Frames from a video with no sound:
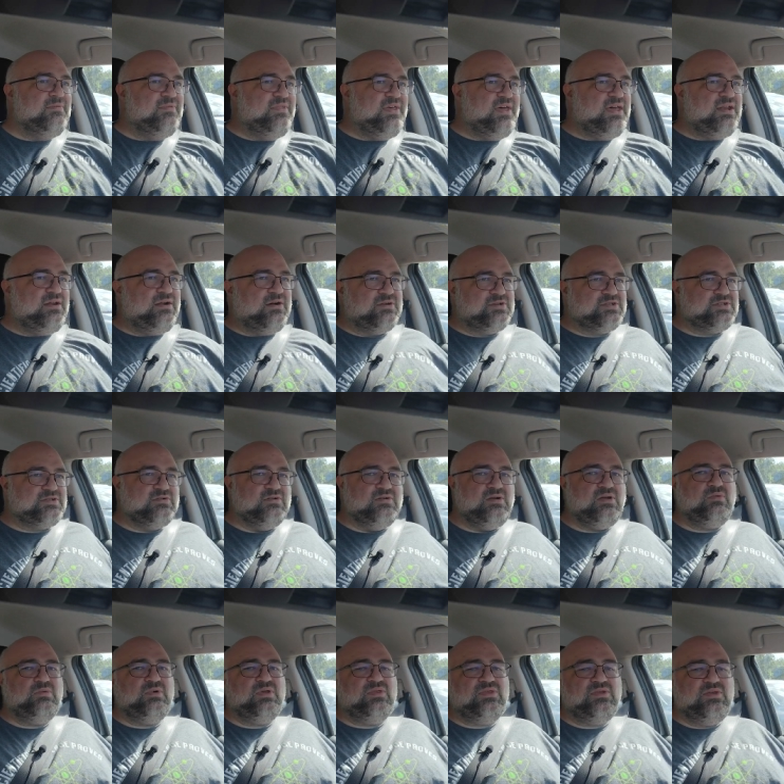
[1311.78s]
that are
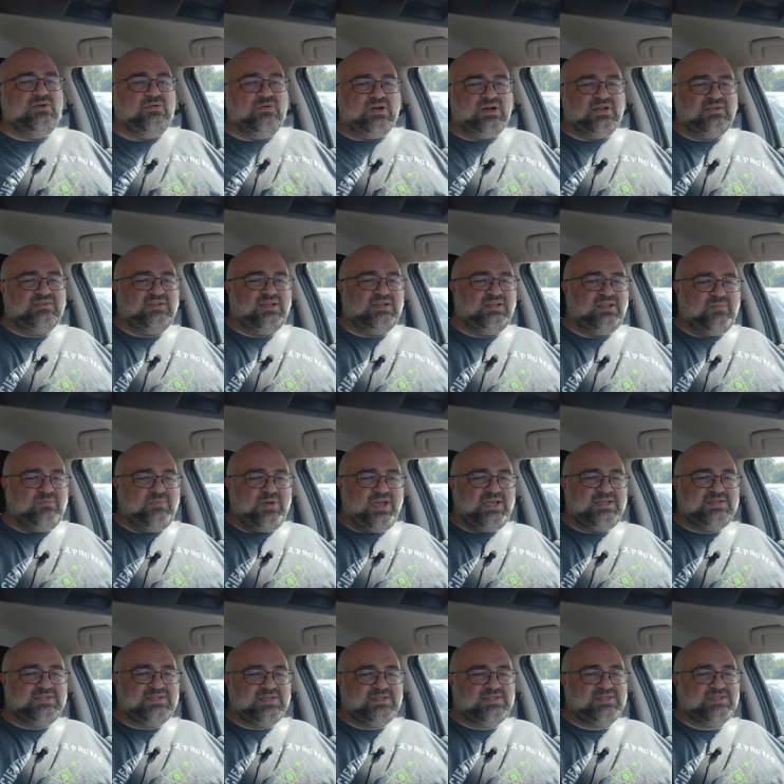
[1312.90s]
screwing with you on a daily
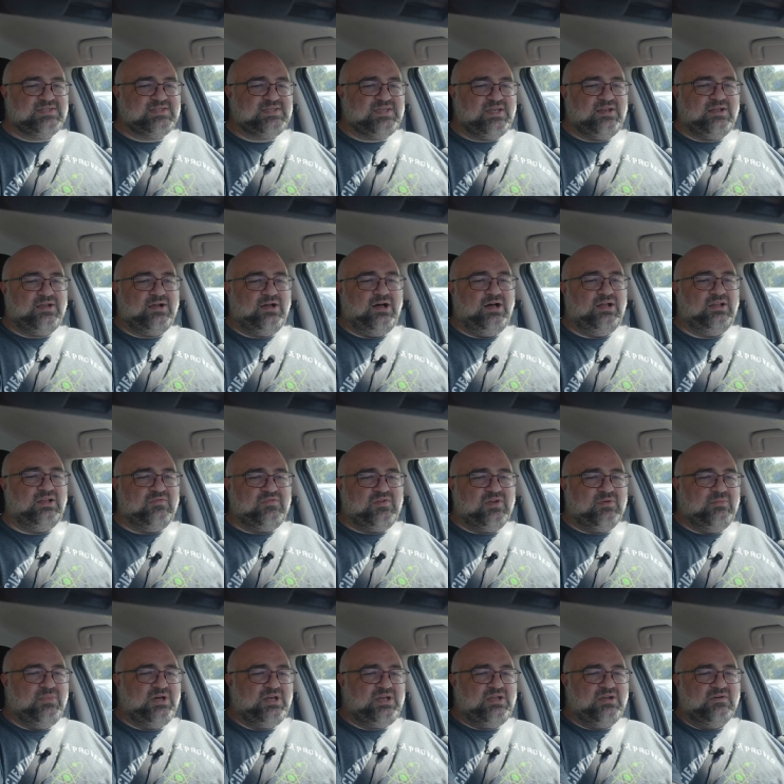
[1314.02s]
basis and sending all of
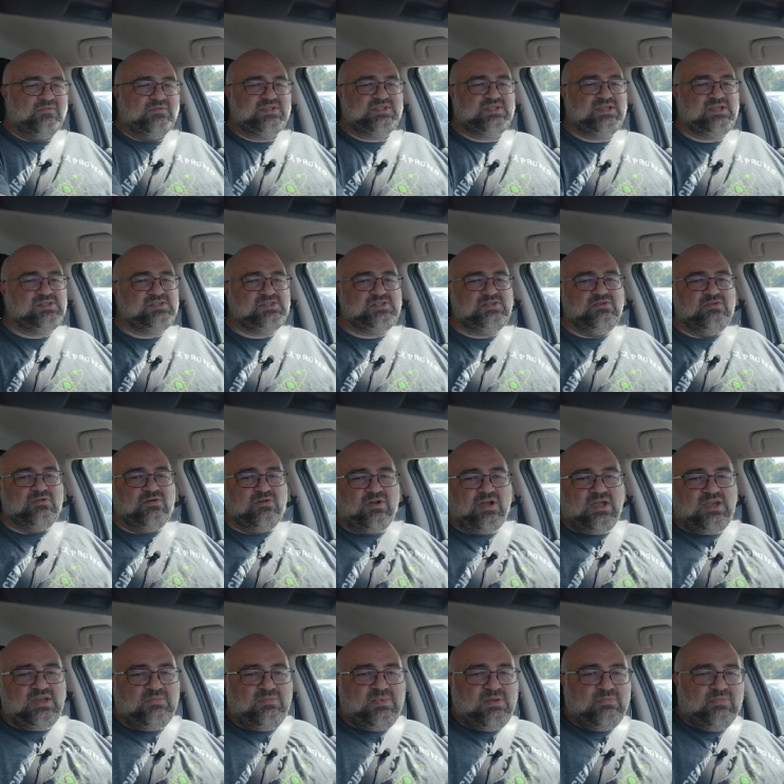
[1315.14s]
your money overseas to
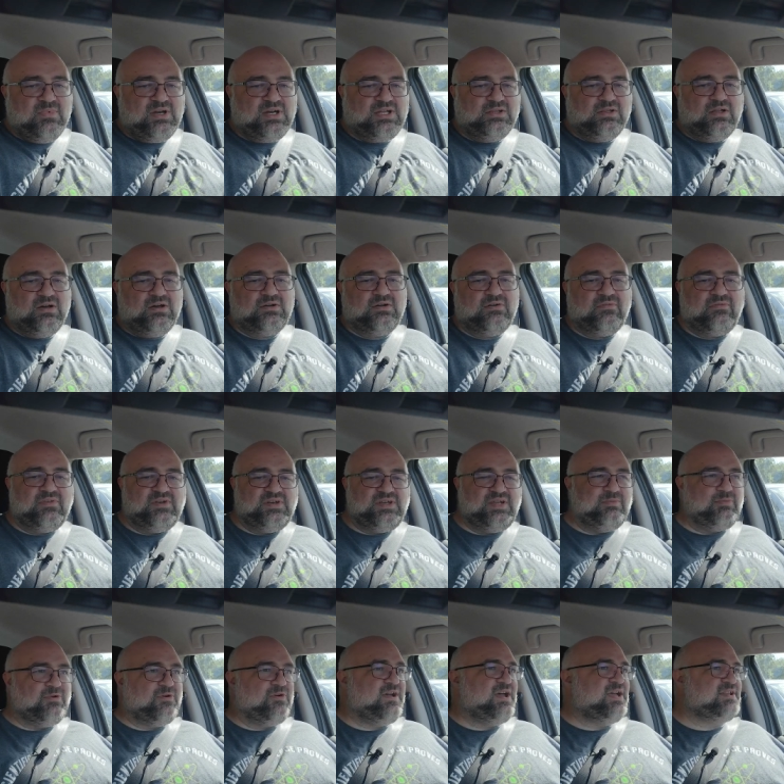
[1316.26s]
Ukraine to be money laundered for the
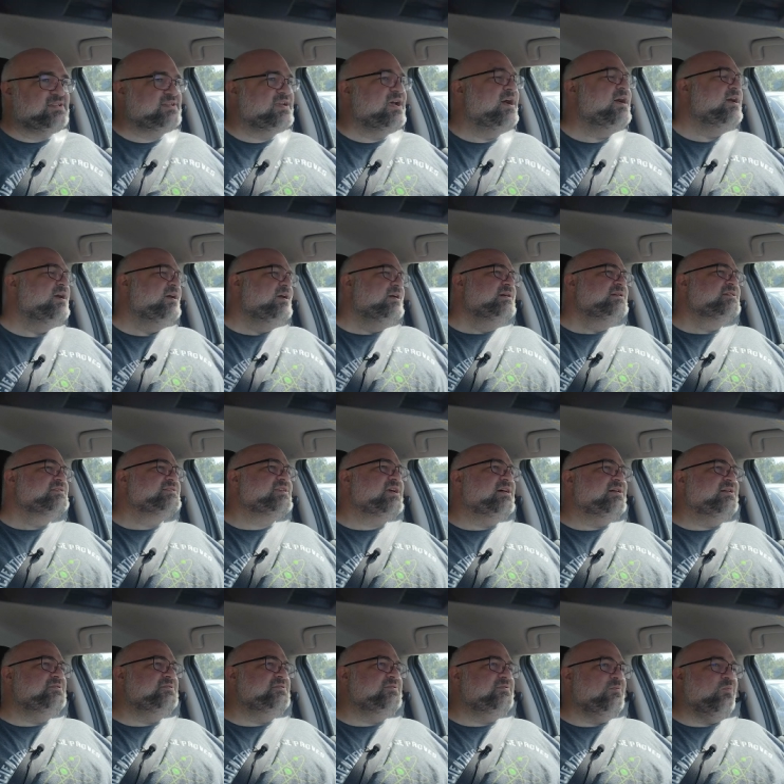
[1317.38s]
Democrats.
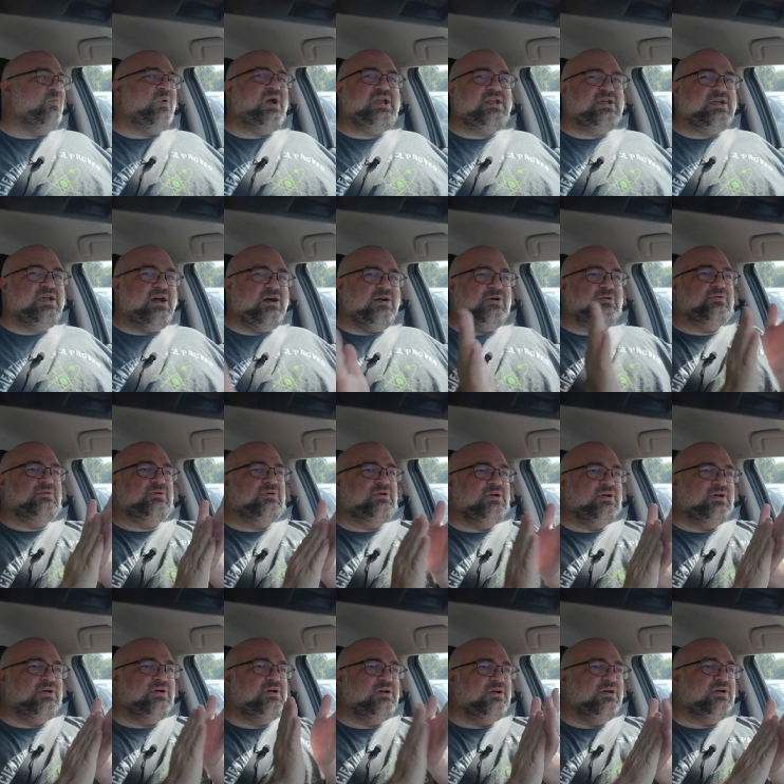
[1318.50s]
So, way to go.
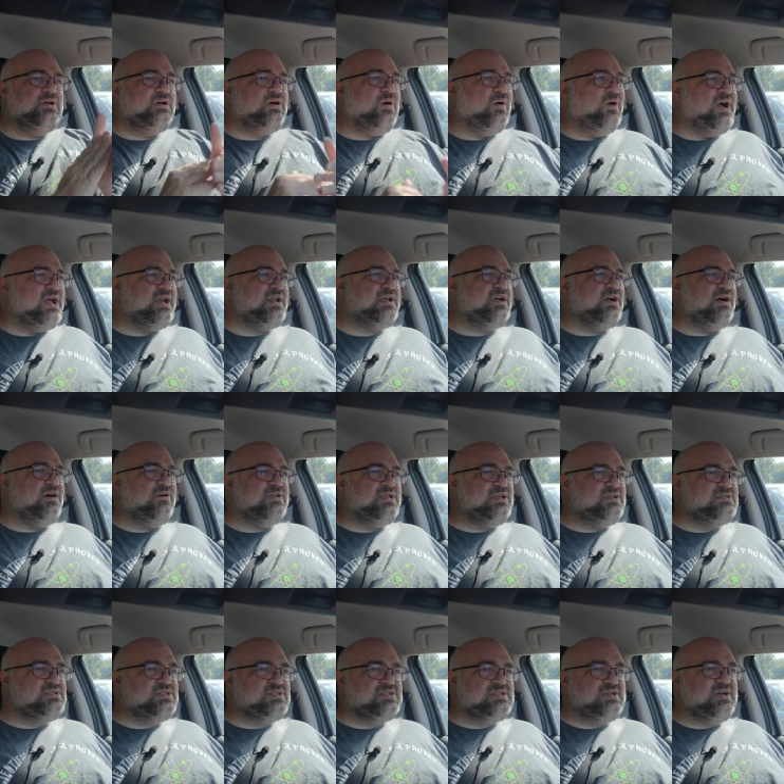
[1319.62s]
Oh, way to go.
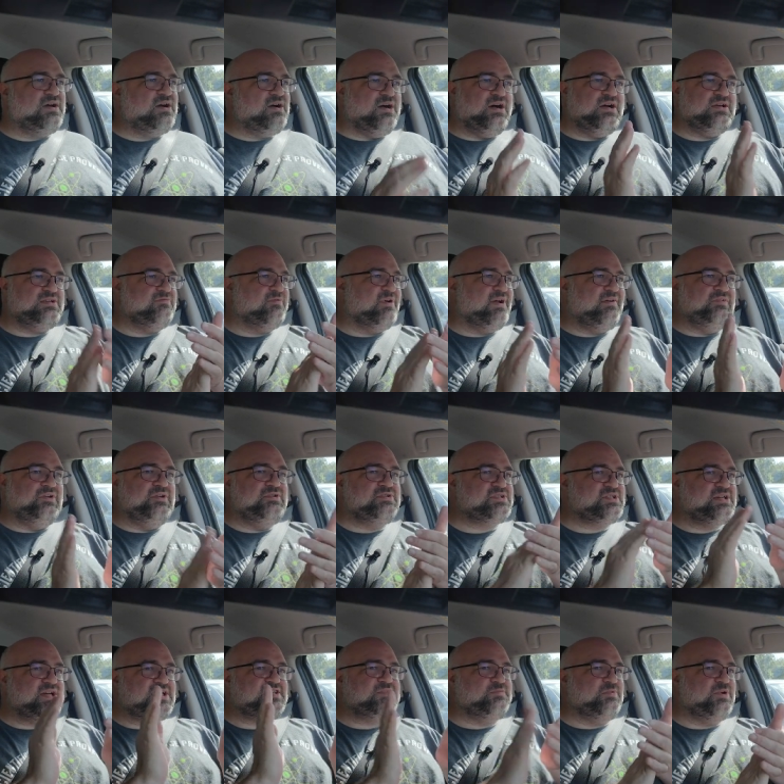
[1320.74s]
You just you
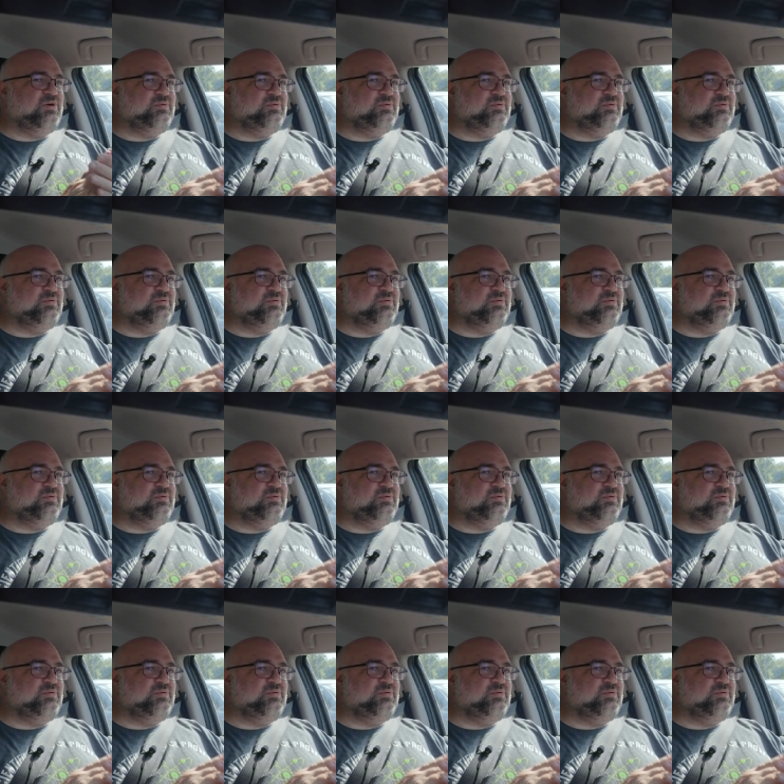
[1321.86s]
revolutionize the